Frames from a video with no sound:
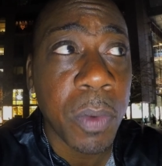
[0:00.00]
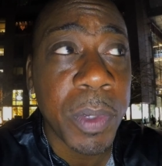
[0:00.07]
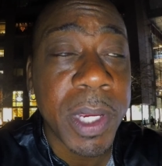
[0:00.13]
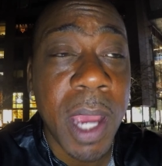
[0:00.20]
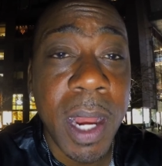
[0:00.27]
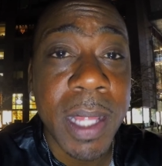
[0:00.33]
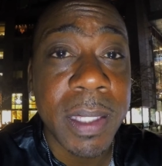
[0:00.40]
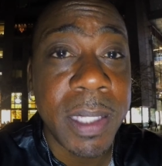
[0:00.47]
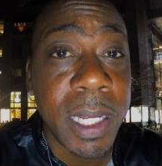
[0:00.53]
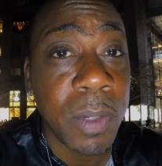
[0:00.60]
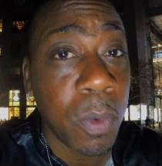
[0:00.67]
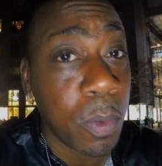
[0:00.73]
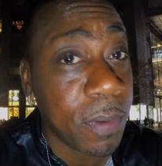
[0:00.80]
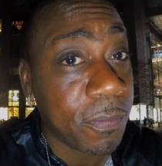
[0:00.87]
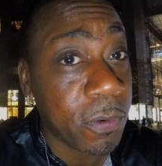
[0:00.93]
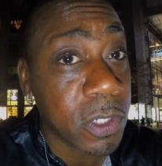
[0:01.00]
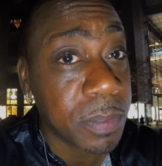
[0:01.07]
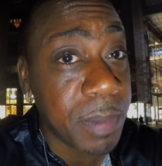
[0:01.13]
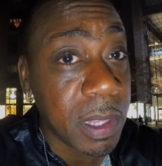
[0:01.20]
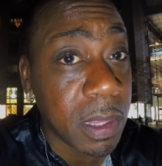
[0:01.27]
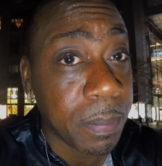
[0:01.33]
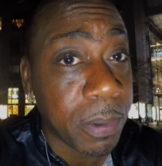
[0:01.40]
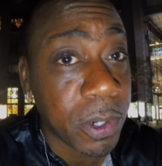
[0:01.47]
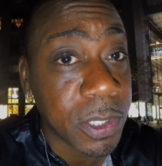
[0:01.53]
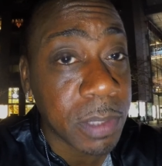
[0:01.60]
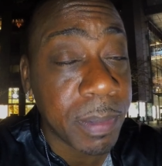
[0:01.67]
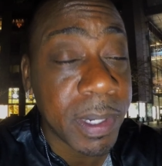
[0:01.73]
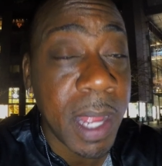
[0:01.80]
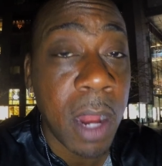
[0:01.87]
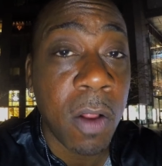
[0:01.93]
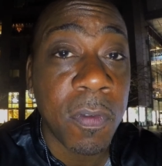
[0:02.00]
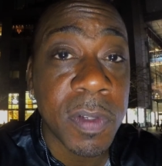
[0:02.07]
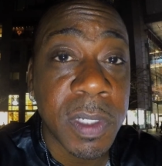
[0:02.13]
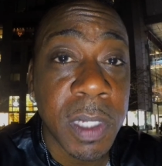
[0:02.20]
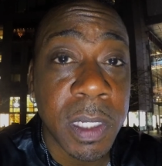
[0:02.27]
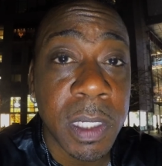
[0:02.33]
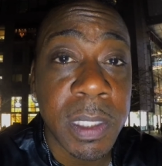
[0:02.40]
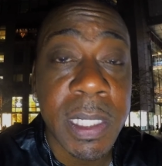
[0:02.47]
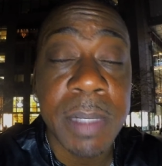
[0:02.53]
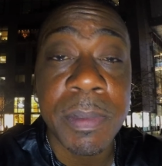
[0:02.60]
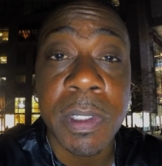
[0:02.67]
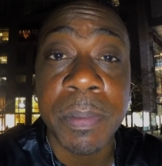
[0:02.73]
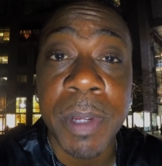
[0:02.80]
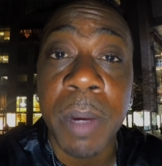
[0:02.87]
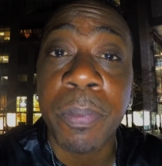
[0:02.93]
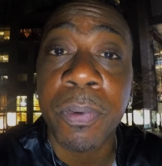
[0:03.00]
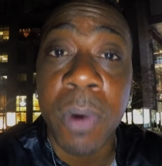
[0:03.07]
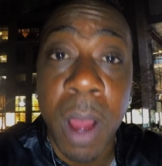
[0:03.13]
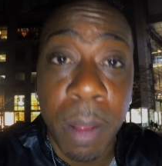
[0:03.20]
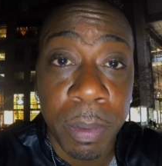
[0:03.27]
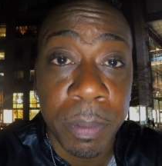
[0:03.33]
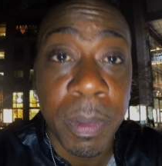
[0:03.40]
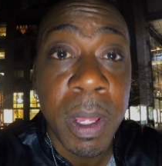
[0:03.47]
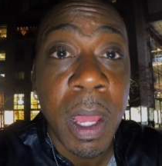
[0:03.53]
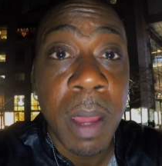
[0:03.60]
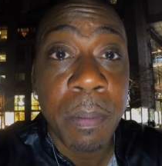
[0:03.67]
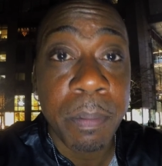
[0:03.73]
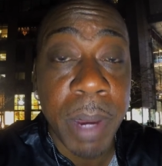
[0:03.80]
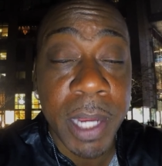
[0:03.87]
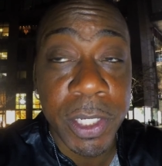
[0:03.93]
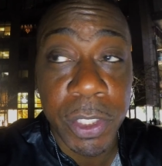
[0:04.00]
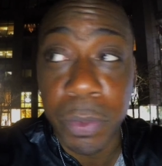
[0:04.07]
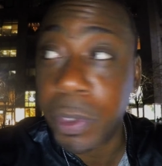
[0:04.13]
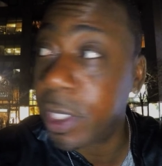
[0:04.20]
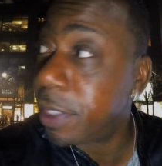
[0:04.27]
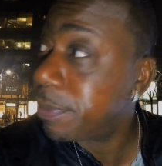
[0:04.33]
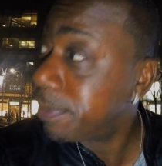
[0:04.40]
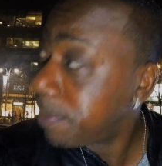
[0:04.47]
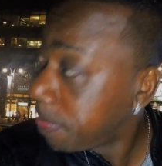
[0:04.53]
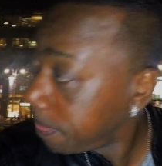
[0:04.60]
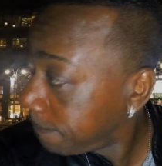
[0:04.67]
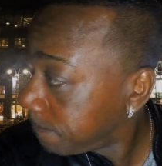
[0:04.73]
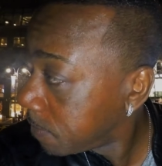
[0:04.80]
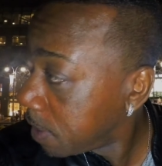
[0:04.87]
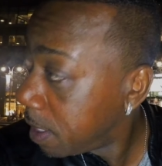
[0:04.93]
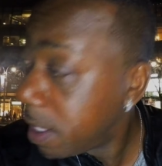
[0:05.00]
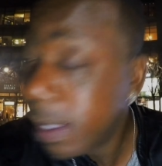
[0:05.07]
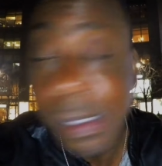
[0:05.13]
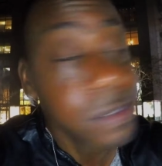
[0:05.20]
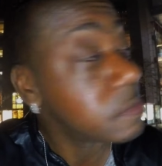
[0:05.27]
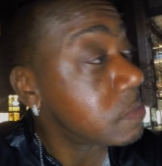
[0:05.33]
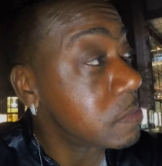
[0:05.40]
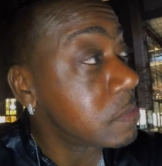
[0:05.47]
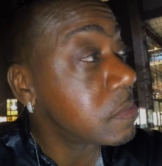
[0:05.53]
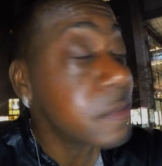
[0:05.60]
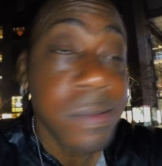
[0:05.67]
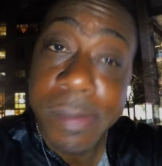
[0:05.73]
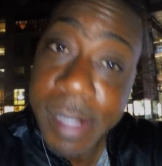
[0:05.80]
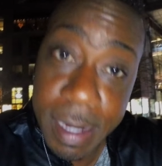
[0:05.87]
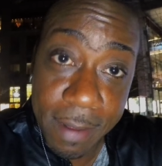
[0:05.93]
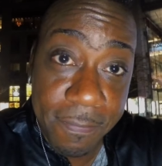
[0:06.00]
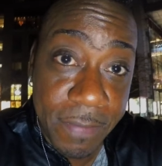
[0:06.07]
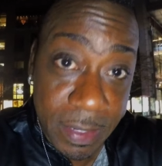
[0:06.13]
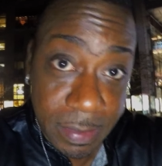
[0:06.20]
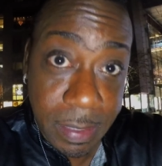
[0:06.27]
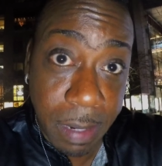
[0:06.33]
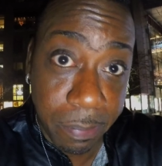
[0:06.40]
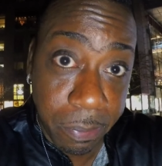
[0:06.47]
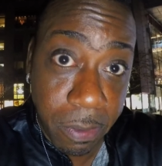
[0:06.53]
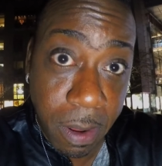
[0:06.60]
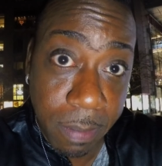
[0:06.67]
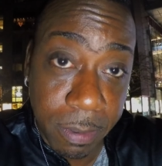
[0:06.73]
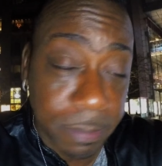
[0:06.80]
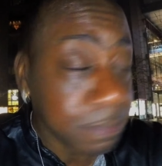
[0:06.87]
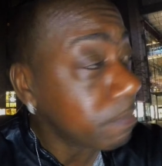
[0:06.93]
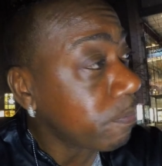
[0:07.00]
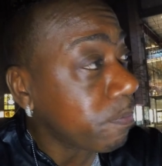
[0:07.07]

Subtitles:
We kind of did it when we first met the person, but now all of a sudden it seems to be a problem by doing it. Yet I fix that problem.